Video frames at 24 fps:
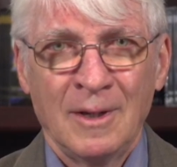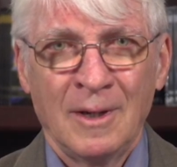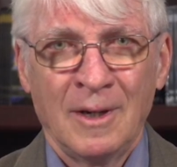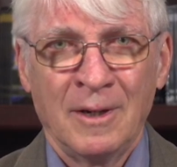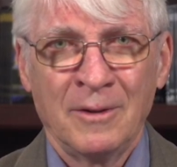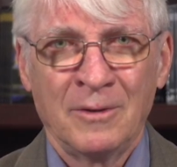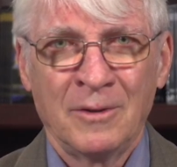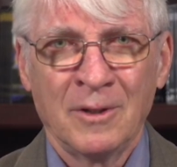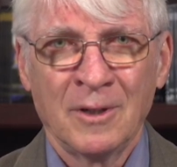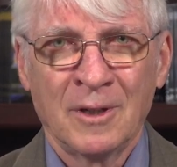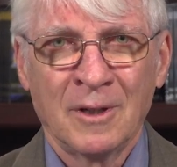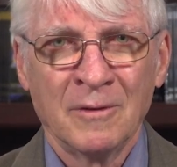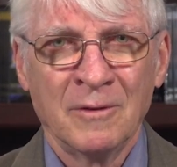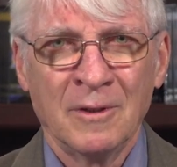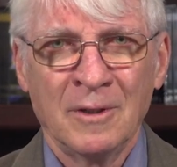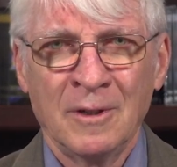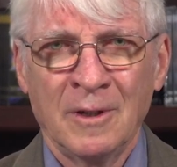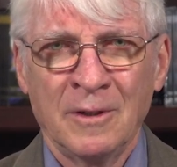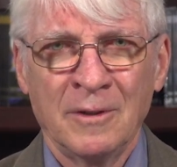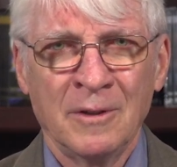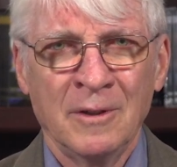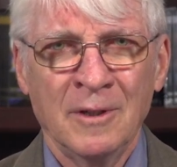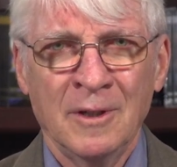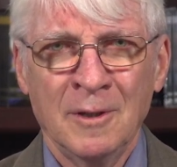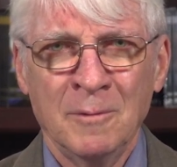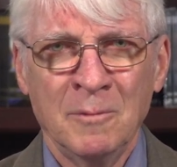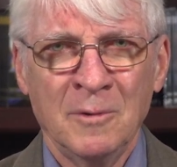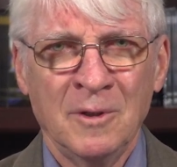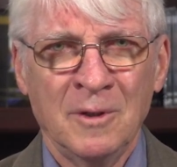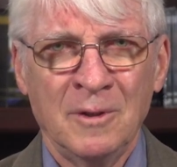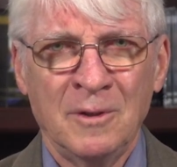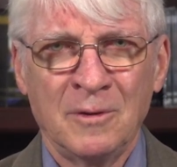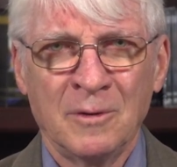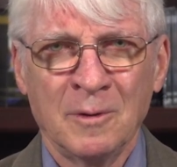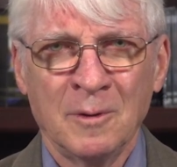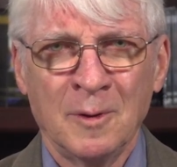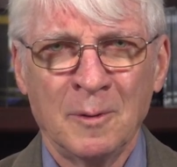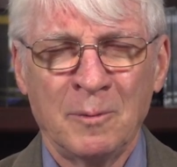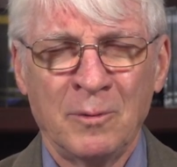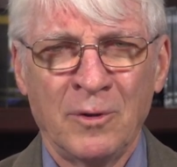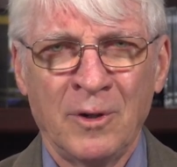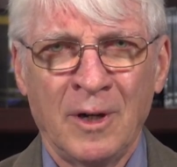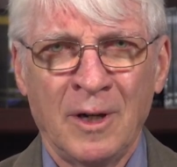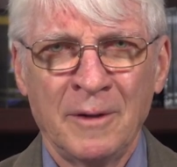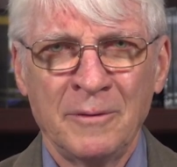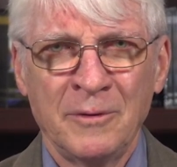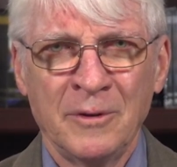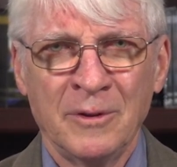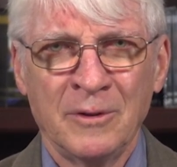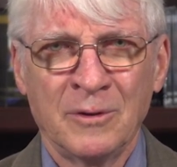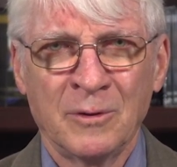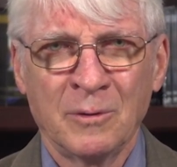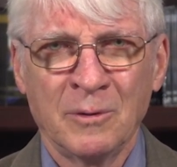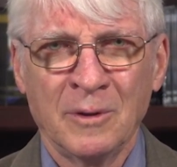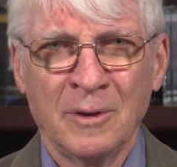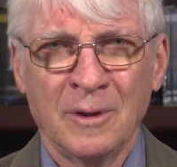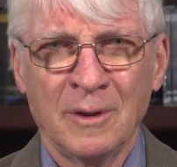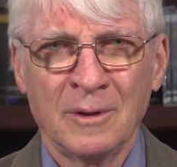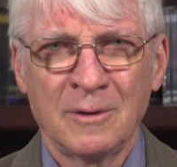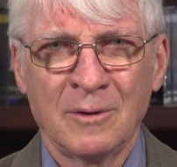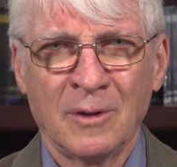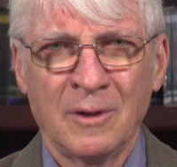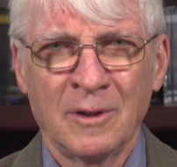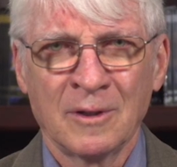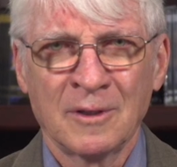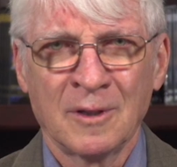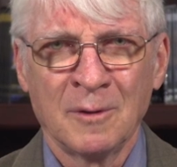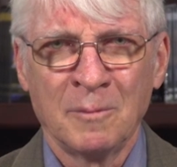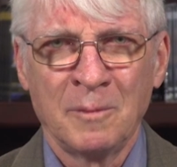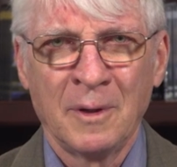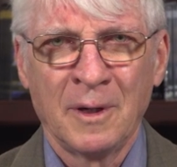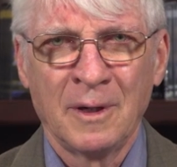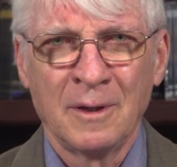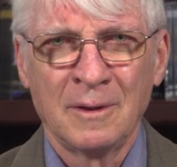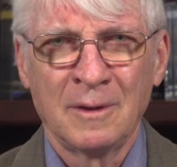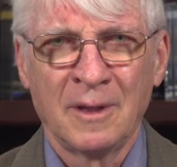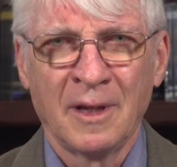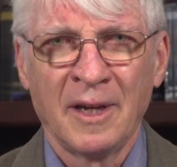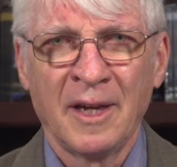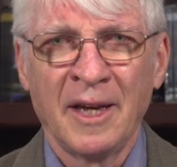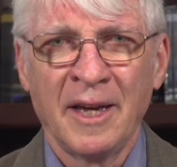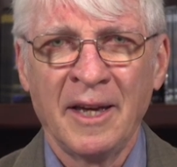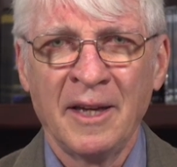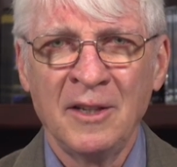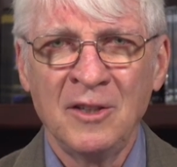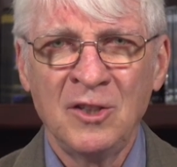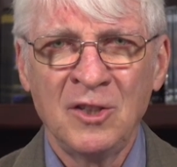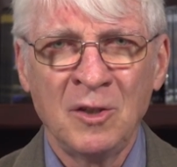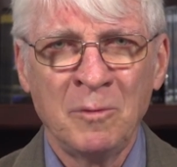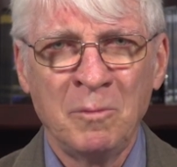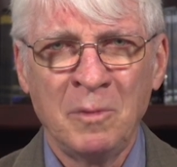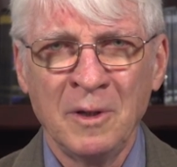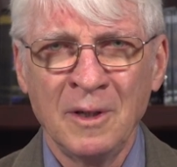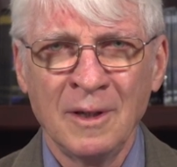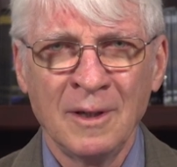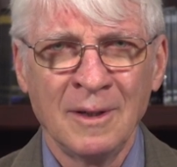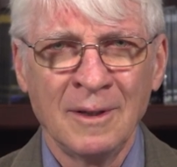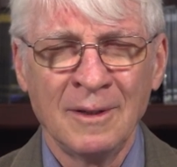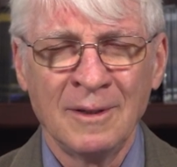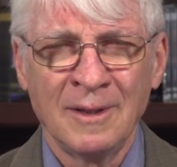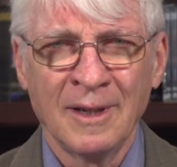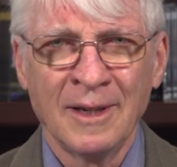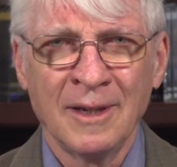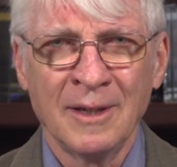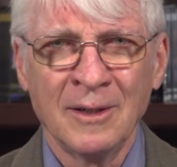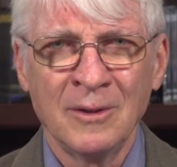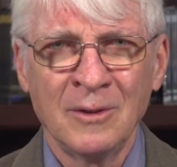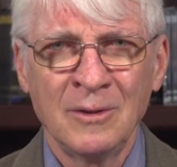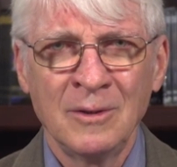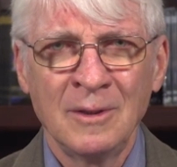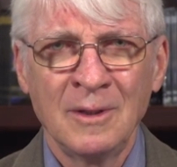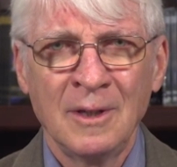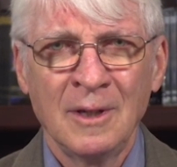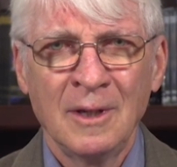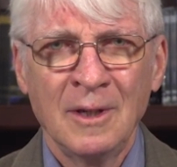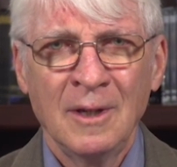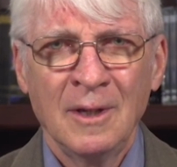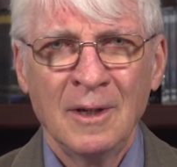I think of another image from the prophets where it talks about the hedge being down